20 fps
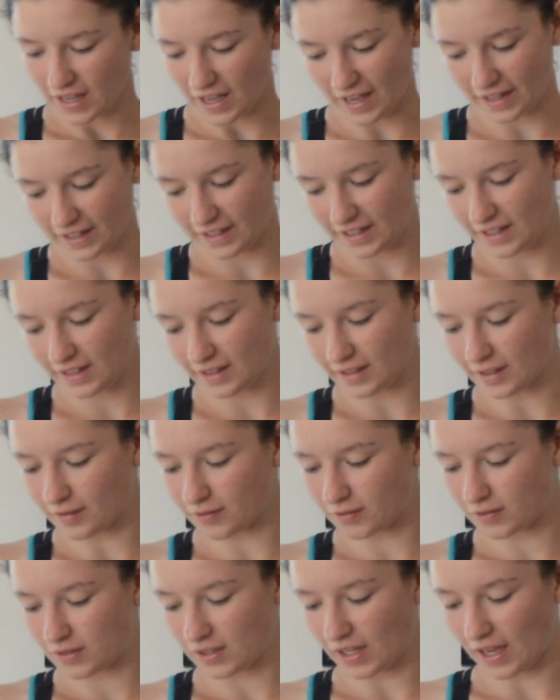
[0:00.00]
and he
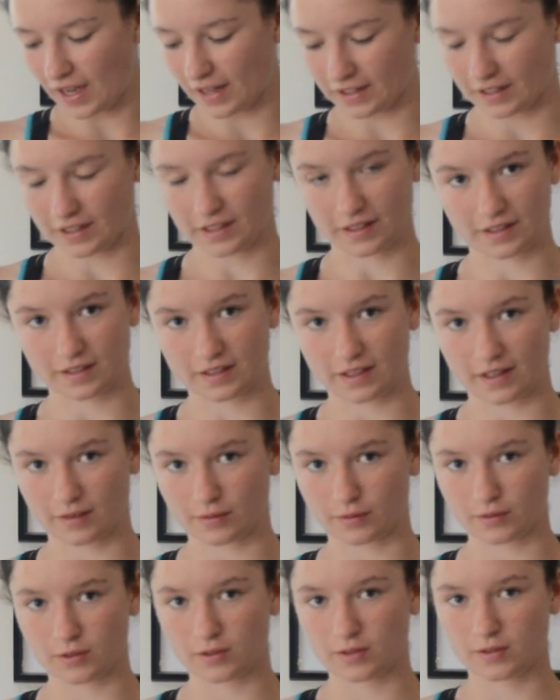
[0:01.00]
lives at his
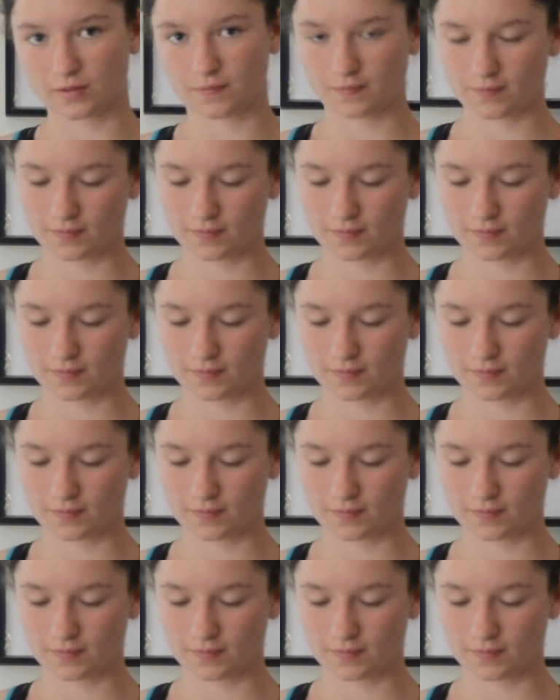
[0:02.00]
house.